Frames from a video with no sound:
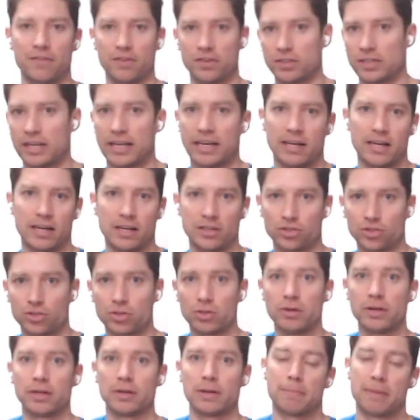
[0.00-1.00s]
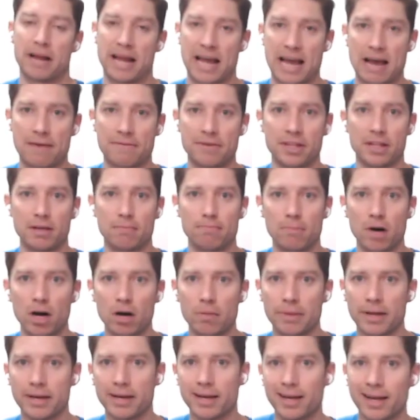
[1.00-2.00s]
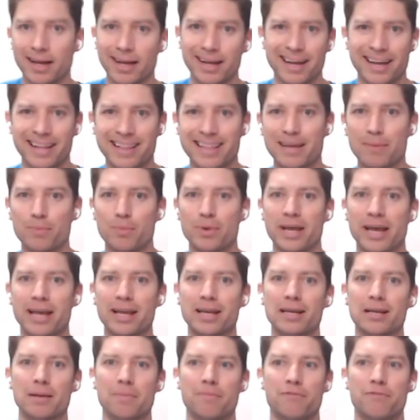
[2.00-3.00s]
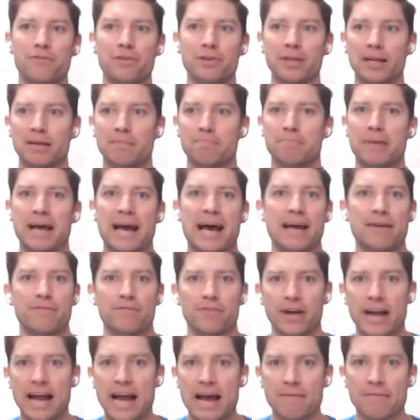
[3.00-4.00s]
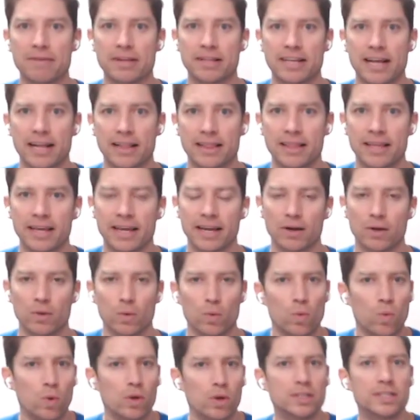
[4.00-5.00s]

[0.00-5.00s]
of say, hey, screw it, I'm going to have it in the moment, and then we end up feeling bad for having that thing?